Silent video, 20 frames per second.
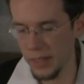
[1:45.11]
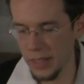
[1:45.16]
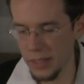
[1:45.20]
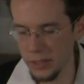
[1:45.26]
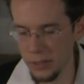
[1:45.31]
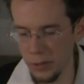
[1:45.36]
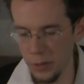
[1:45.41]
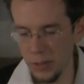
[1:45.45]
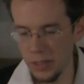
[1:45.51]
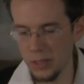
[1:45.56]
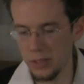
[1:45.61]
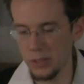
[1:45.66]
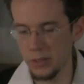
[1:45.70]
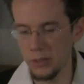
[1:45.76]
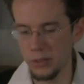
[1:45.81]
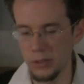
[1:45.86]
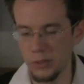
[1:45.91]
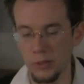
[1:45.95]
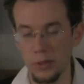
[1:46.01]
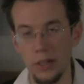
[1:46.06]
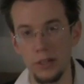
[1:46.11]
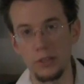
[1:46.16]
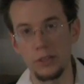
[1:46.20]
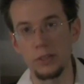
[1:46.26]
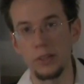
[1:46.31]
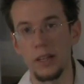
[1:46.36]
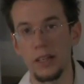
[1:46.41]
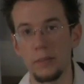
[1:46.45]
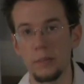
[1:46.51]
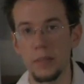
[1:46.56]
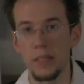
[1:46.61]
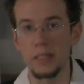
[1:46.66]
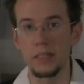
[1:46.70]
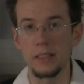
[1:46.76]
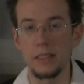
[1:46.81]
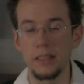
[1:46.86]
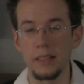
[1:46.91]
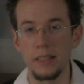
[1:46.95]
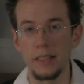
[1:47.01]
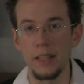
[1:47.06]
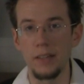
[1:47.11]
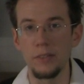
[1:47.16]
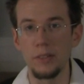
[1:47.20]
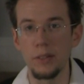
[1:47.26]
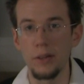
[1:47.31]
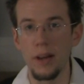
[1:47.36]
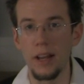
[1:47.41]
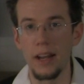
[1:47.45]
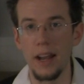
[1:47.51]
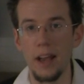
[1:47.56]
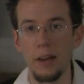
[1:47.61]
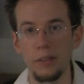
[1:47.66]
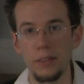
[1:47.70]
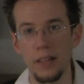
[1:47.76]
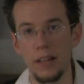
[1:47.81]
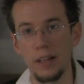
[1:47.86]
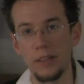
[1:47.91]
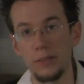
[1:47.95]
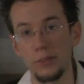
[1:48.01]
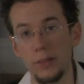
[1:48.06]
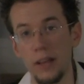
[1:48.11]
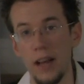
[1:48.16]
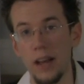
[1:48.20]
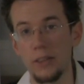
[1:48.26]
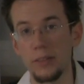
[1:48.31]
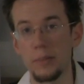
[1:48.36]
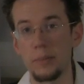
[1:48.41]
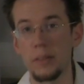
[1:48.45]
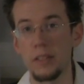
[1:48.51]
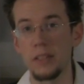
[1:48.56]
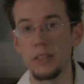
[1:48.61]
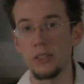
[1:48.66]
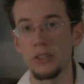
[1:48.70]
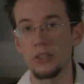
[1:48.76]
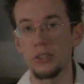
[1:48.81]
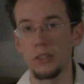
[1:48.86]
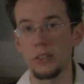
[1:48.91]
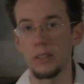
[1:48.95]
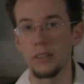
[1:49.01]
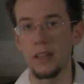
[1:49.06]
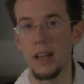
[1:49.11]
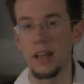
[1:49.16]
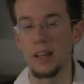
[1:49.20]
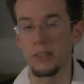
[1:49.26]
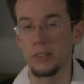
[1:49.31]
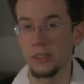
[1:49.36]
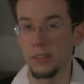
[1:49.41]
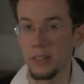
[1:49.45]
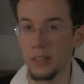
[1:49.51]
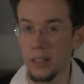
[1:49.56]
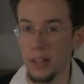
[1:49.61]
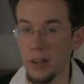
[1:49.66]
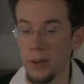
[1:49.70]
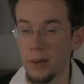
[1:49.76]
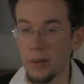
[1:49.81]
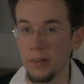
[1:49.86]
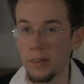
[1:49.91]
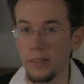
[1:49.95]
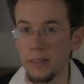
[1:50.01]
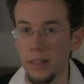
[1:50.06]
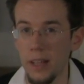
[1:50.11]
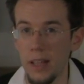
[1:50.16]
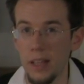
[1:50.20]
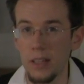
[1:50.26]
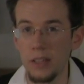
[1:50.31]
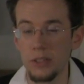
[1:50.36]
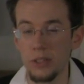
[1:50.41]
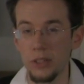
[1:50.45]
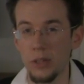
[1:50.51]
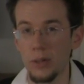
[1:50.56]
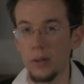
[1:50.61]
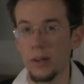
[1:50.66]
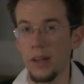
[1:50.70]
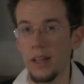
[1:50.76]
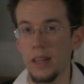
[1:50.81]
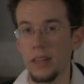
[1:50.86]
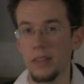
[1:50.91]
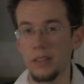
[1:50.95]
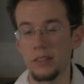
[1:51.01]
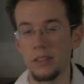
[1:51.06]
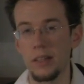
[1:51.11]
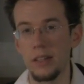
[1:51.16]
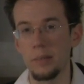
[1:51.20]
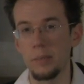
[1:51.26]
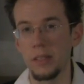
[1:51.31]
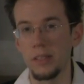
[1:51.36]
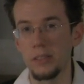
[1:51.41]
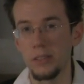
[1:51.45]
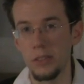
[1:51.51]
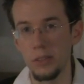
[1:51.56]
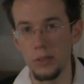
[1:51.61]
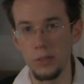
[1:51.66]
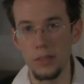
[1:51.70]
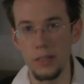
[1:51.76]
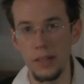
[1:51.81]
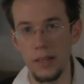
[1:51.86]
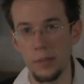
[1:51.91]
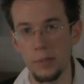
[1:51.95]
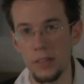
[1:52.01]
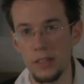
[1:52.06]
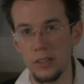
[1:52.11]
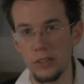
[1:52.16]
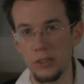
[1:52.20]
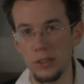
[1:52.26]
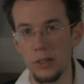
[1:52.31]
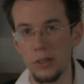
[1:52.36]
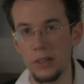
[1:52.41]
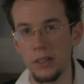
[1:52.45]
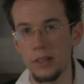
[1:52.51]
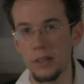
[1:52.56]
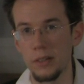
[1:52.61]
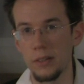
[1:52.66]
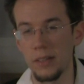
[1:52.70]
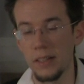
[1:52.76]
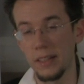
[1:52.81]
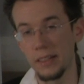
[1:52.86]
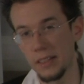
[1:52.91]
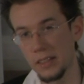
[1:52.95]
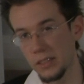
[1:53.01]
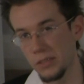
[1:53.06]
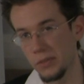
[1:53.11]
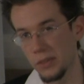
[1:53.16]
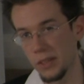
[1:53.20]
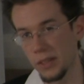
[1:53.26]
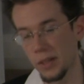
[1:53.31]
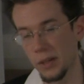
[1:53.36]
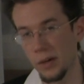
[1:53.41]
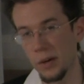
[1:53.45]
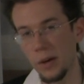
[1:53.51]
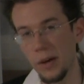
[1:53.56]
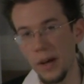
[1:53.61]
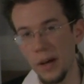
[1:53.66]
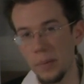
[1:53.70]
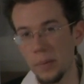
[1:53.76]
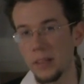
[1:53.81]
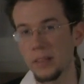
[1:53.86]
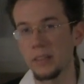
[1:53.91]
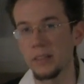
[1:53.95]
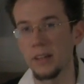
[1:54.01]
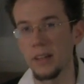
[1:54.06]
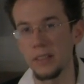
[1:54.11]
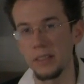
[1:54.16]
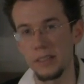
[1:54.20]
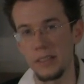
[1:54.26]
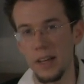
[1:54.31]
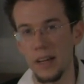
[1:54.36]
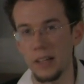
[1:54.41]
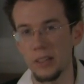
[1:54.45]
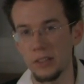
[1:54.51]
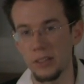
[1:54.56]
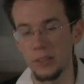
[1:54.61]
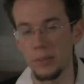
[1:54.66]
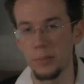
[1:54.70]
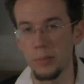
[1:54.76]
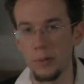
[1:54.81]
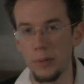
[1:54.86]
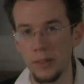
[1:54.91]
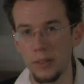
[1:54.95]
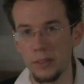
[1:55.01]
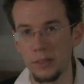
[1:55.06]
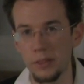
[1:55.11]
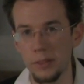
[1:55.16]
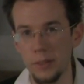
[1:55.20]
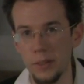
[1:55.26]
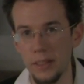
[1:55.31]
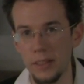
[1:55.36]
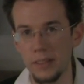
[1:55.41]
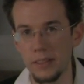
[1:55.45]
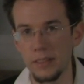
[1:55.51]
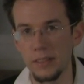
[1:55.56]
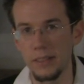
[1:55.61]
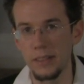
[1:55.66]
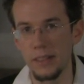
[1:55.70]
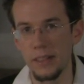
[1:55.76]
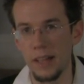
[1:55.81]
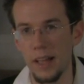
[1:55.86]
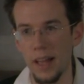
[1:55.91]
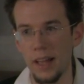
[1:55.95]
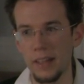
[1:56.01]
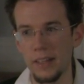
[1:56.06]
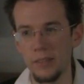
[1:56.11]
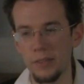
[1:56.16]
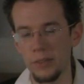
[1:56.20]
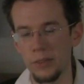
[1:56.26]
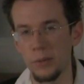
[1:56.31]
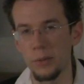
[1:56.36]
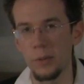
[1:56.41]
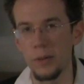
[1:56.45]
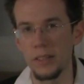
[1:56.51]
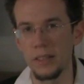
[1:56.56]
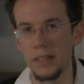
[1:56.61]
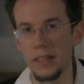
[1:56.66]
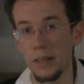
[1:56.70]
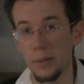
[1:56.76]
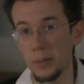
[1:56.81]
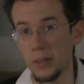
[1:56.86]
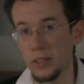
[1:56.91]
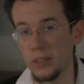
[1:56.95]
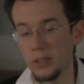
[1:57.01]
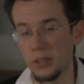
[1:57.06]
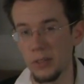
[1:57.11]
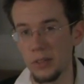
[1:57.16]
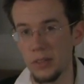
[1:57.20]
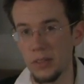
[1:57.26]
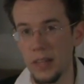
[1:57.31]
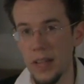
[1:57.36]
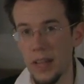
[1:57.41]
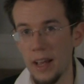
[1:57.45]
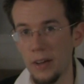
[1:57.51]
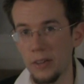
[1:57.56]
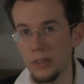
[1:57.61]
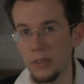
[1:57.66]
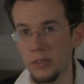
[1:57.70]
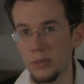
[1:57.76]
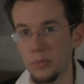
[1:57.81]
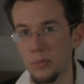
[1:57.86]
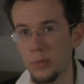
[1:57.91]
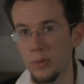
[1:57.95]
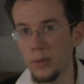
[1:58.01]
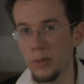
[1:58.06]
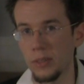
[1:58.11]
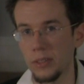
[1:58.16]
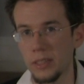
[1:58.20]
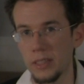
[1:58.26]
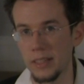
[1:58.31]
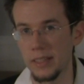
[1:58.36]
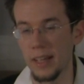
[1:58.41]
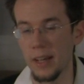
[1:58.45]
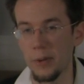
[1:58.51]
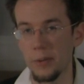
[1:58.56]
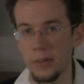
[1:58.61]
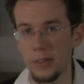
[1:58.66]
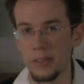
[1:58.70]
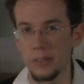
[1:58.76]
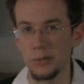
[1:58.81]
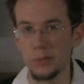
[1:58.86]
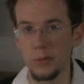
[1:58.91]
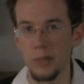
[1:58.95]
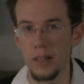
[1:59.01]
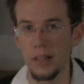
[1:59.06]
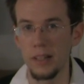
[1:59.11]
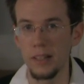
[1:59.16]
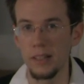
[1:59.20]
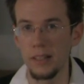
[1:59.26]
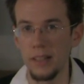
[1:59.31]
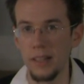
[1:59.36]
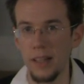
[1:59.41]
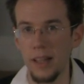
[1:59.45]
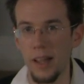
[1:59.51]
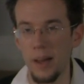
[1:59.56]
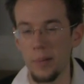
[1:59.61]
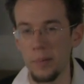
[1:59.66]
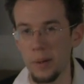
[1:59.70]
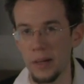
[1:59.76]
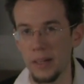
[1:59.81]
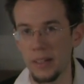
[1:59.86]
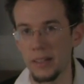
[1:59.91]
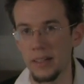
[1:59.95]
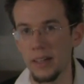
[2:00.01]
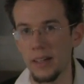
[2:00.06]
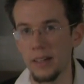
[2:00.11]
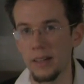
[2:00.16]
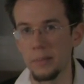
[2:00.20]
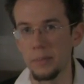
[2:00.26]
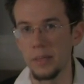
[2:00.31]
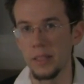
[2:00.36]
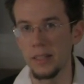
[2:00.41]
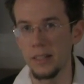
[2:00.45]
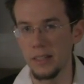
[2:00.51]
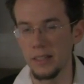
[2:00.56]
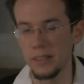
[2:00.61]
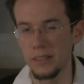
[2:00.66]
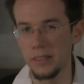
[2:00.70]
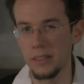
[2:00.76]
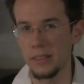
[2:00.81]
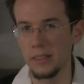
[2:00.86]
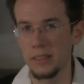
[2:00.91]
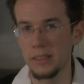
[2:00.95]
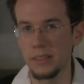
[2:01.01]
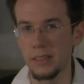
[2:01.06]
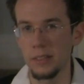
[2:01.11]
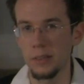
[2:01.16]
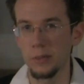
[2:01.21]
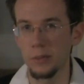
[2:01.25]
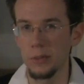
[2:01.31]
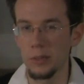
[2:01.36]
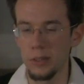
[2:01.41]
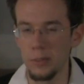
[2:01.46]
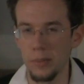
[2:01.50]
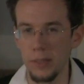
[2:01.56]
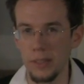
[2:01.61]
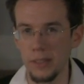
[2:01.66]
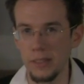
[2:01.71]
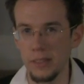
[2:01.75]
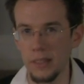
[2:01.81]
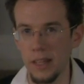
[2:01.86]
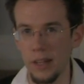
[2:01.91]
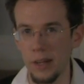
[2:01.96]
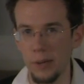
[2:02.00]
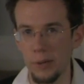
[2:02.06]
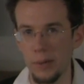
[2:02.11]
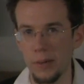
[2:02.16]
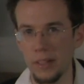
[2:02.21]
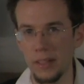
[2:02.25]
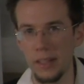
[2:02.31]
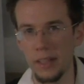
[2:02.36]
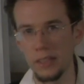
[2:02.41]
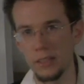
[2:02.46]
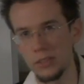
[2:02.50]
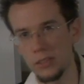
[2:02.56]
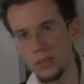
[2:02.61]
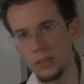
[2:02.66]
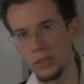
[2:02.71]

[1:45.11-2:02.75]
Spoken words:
It's going to structure and basically give you an outline for how the piece should actually go. So there's going to be two that I'm going to show you in this video, but there is actually more to it. And even the one that I'm going to show you now, there's more to that one as well. But because this is still rudiments, I don't want to get